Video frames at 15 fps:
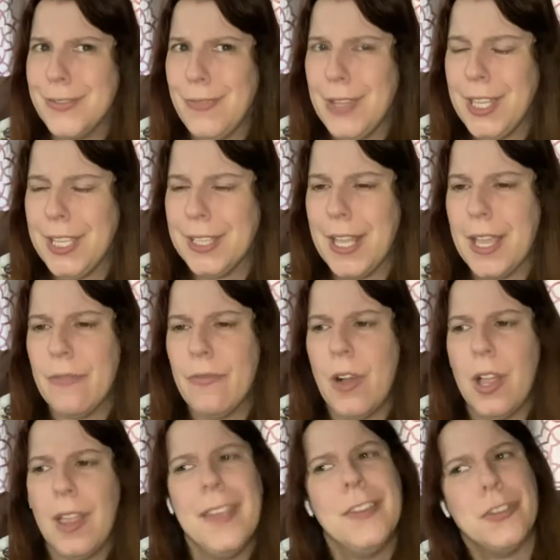feeling like
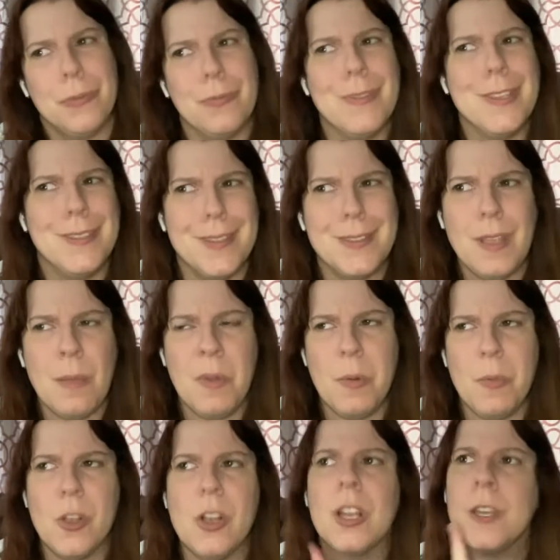fall, I should read the summer
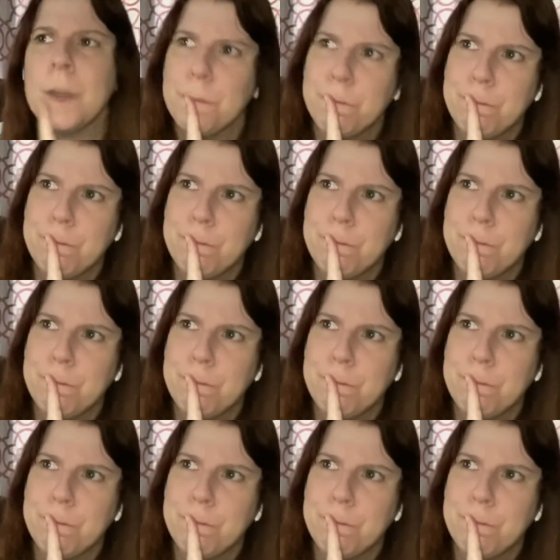book.